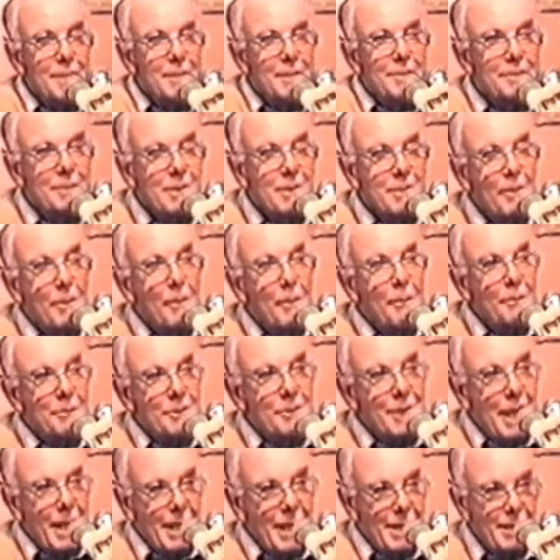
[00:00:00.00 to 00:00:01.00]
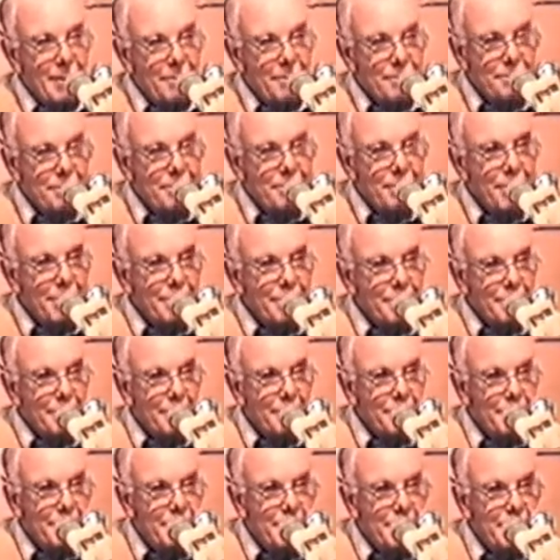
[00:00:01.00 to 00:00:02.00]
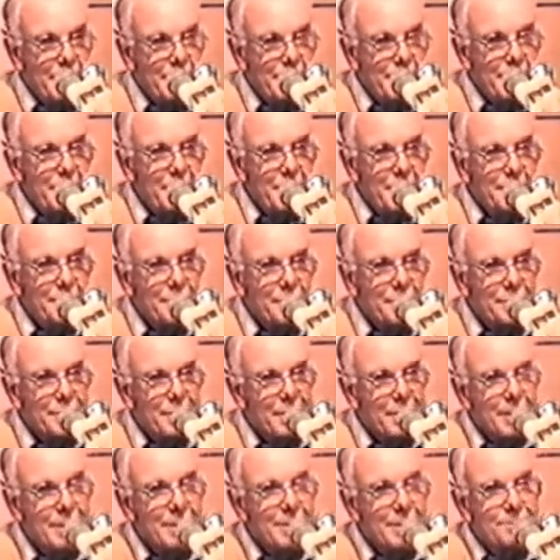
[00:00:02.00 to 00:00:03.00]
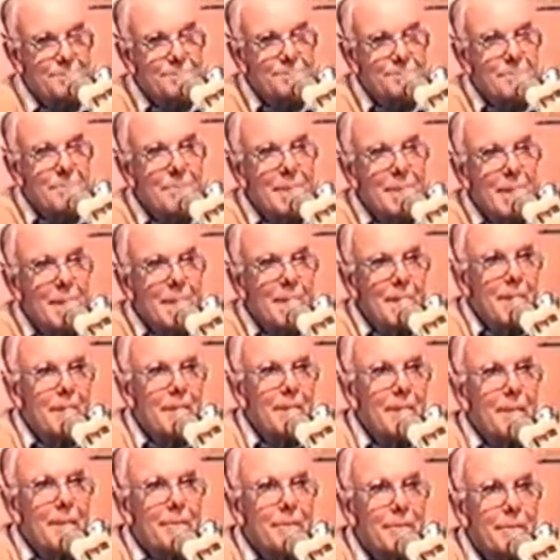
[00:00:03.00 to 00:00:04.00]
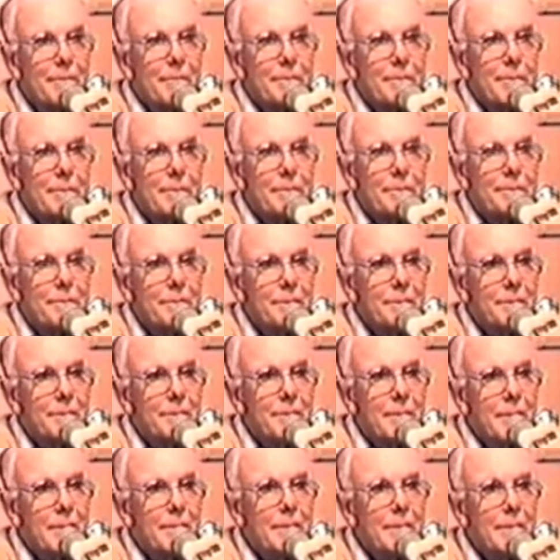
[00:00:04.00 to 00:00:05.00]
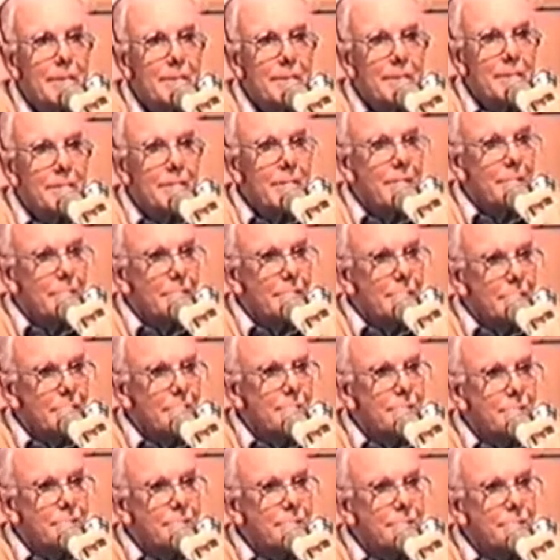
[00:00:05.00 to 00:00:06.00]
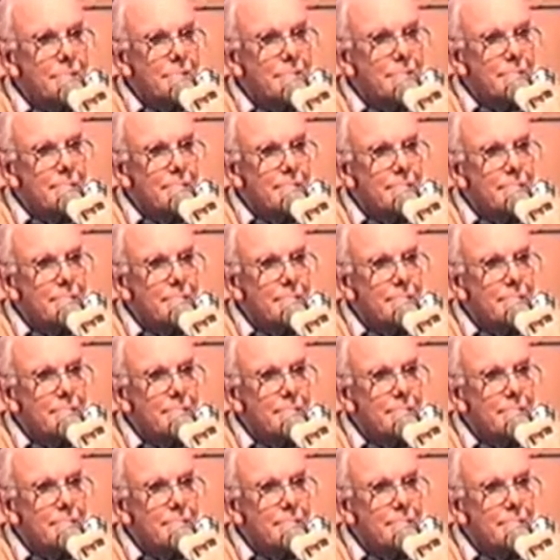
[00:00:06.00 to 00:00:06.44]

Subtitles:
So old Jack goes to Rover, you see, and they show him this car. And Trevor Webster says, oh, and he said he thought this was just a job.